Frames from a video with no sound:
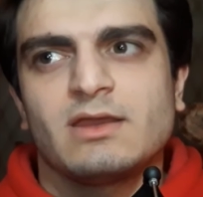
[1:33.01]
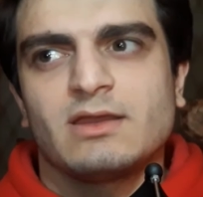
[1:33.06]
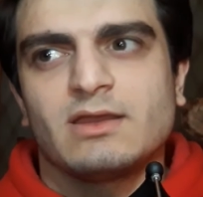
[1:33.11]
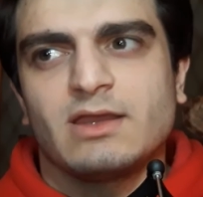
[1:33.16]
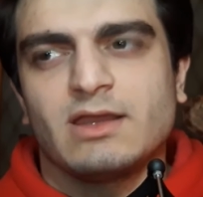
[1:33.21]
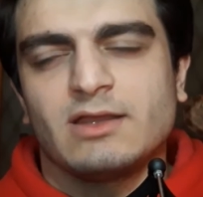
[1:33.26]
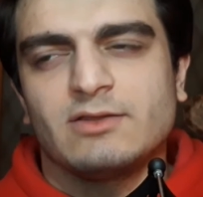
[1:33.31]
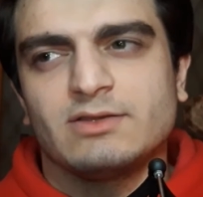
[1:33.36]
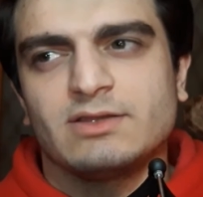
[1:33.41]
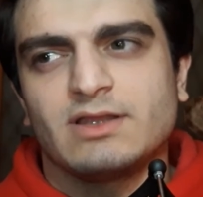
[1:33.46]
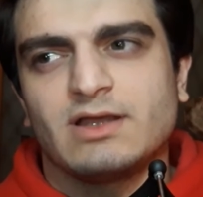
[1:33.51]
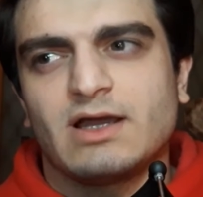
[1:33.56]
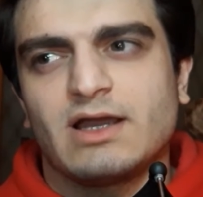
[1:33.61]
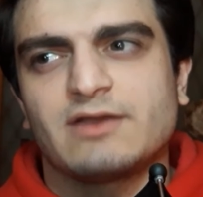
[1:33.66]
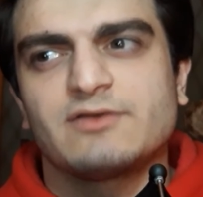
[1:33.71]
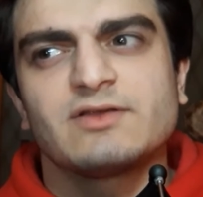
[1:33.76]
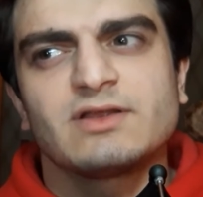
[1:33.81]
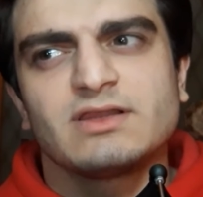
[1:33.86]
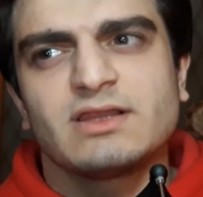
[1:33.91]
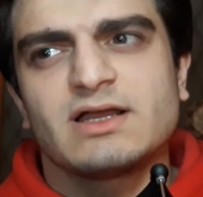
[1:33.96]
And I
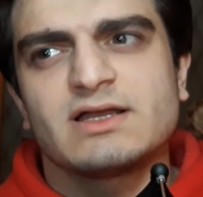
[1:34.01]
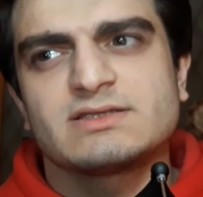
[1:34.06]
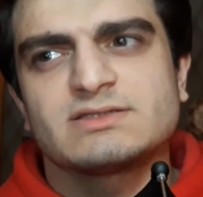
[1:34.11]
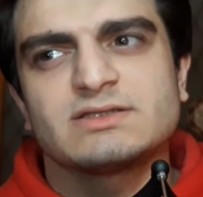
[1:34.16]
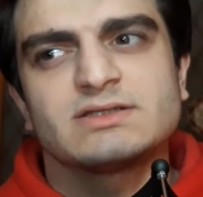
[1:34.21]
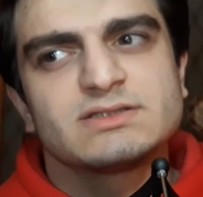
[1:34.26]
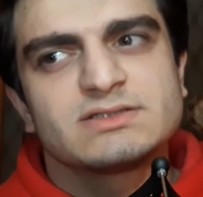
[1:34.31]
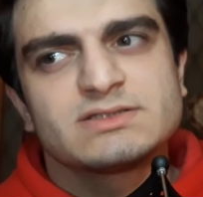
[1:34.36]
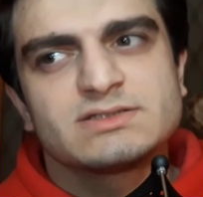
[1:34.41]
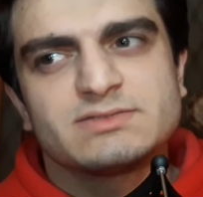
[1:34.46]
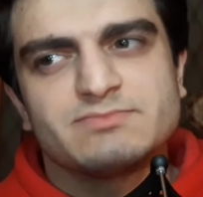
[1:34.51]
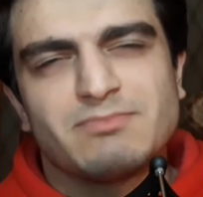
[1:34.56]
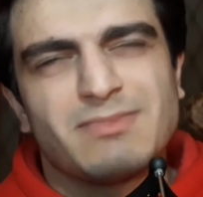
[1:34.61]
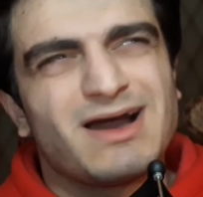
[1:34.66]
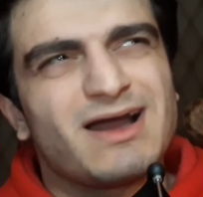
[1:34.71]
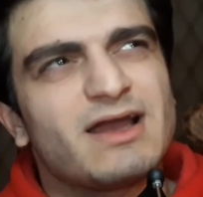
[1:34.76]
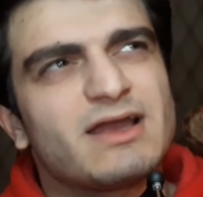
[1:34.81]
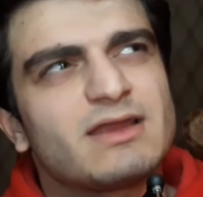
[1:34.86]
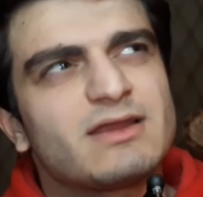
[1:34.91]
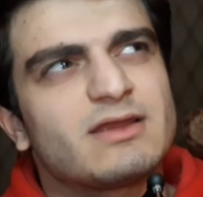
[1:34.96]
realized that
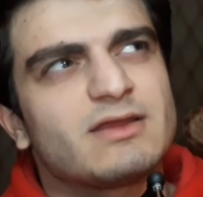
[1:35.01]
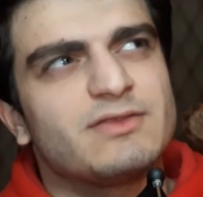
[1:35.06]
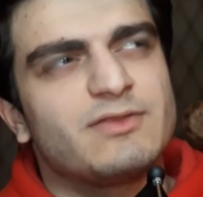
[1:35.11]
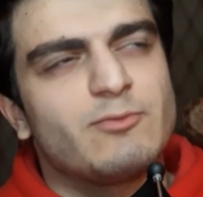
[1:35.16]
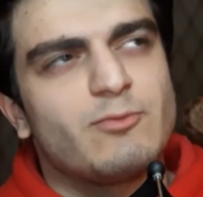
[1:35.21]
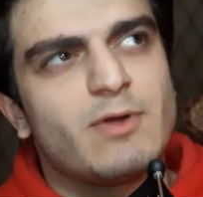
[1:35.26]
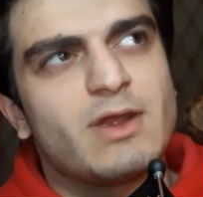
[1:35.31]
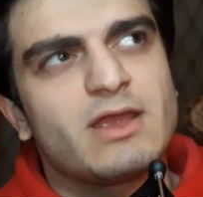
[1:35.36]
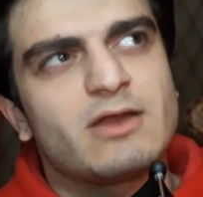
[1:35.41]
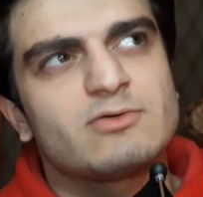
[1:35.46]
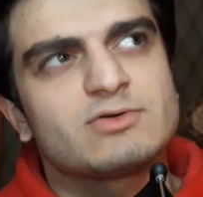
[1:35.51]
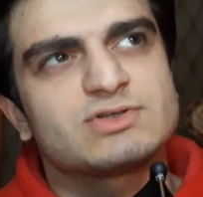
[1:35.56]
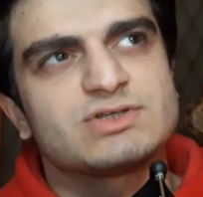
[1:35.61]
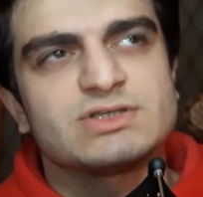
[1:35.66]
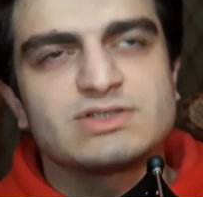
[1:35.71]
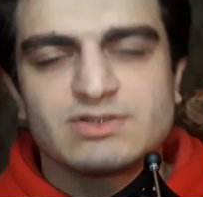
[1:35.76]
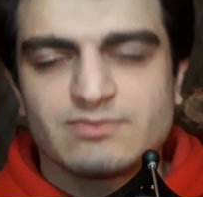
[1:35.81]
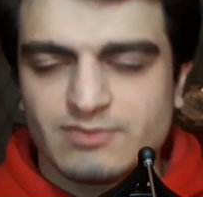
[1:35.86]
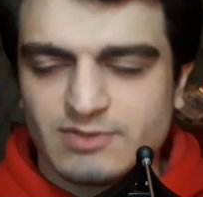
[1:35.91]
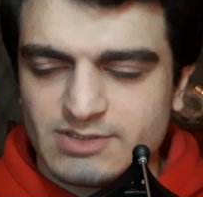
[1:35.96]
the way I was
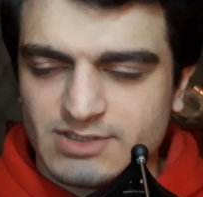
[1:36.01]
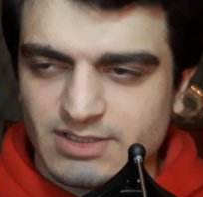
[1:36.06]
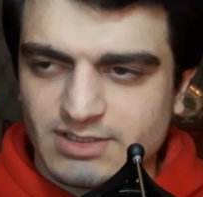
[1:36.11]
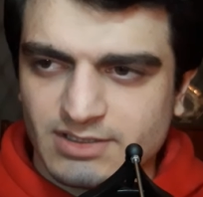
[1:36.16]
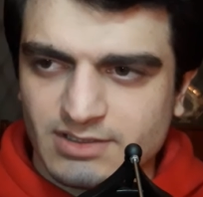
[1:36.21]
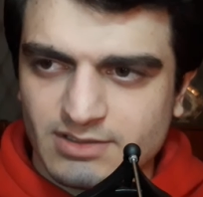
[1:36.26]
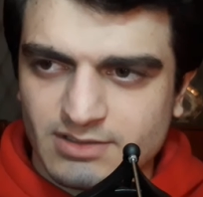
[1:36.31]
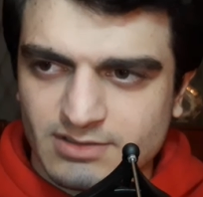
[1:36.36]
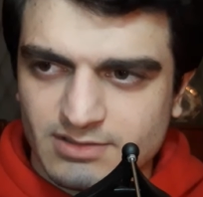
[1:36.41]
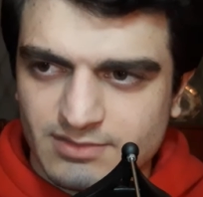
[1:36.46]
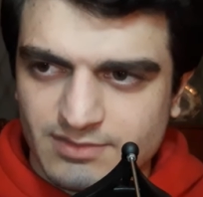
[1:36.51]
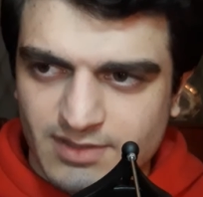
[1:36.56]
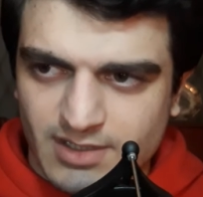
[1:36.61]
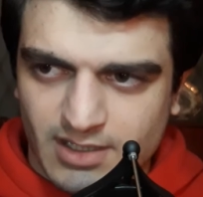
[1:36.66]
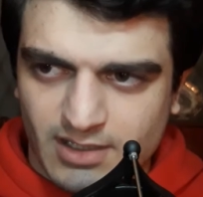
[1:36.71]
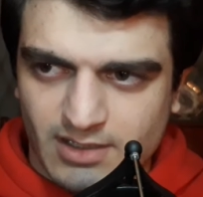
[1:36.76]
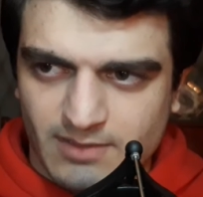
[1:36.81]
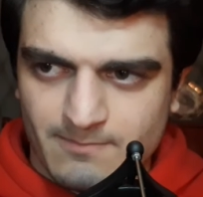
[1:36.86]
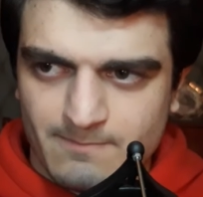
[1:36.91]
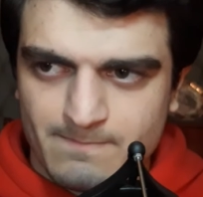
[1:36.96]
interpreting
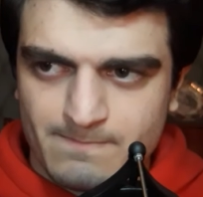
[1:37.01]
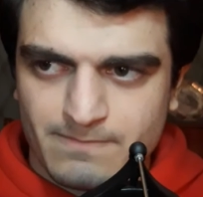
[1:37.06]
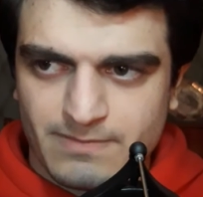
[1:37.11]
the